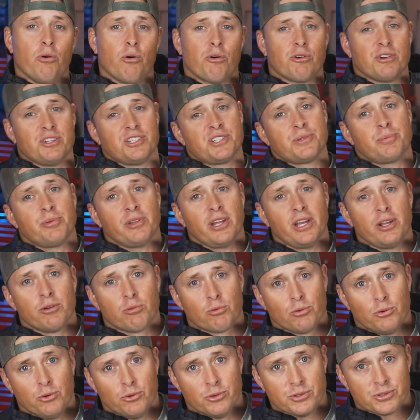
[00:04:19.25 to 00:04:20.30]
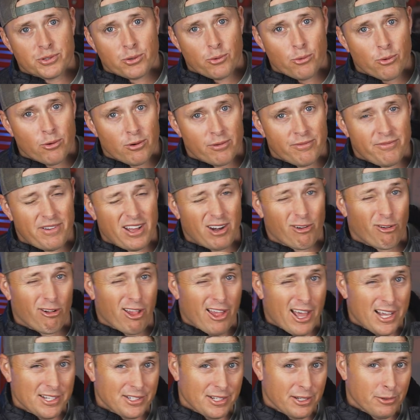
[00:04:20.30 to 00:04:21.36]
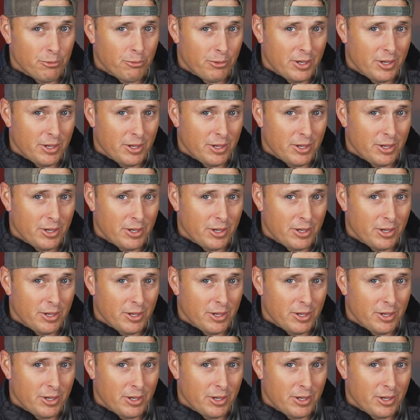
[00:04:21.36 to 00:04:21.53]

or display rules or federalize it,